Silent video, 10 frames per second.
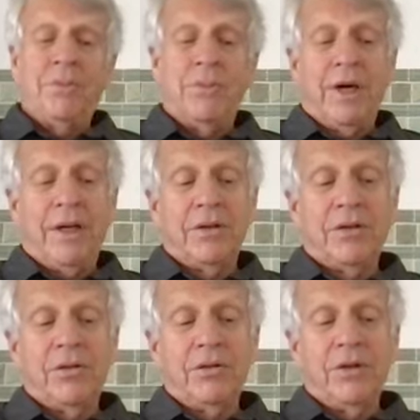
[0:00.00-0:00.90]

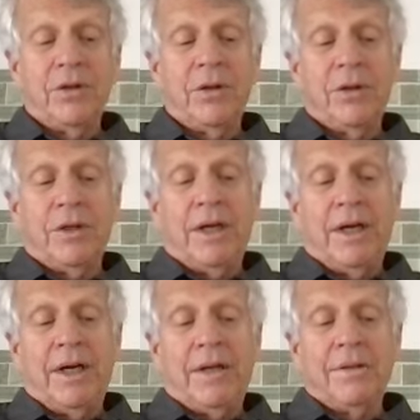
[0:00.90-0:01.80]
rather
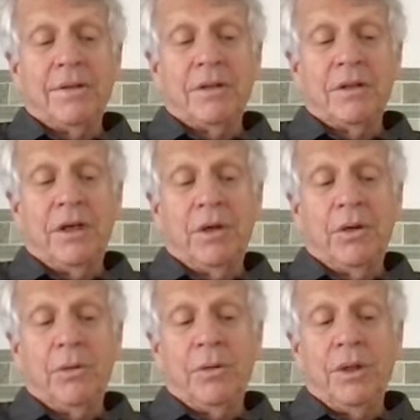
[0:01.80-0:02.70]

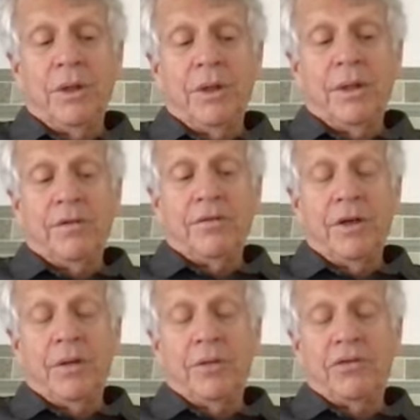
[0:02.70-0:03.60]
low
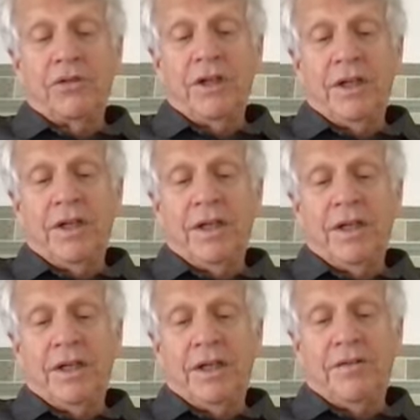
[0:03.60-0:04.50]
frequency
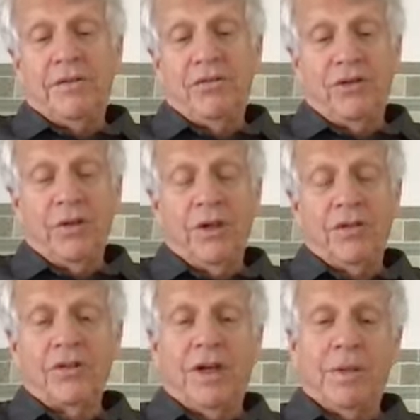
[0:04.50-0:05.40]
of
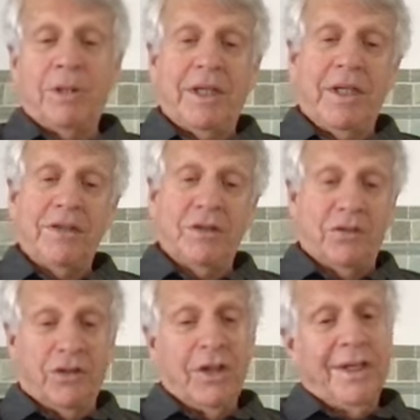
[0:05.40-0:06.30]
serious
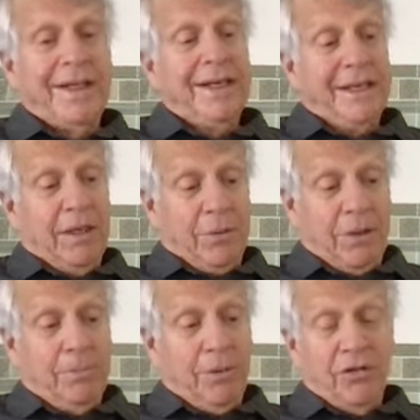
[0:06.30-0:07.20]
complications. Now, when a
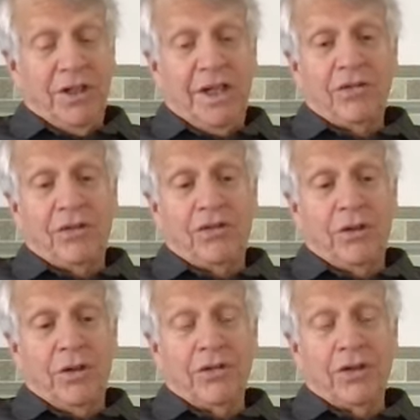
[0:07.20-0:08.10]
person gets a
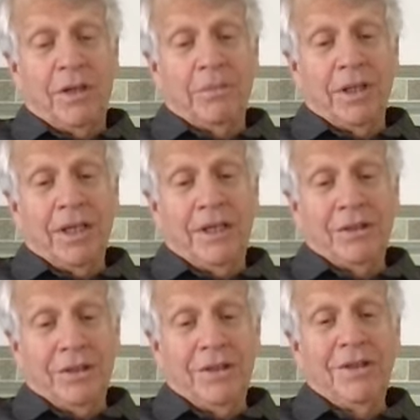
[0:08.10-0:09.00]
serious
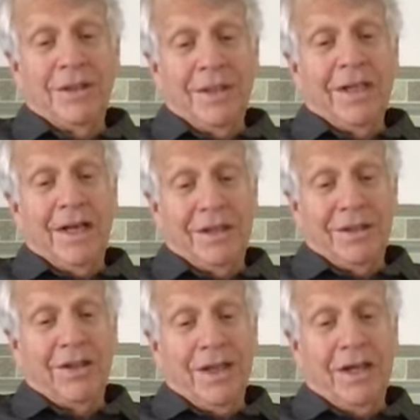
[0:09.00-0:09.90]
complication,
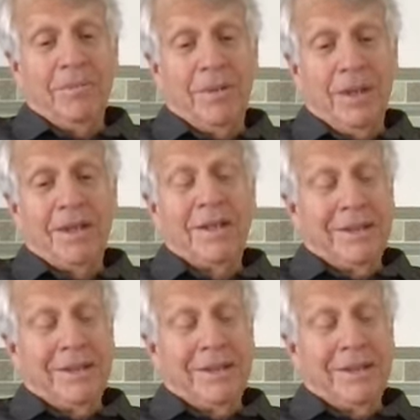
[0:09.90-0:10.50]
to them,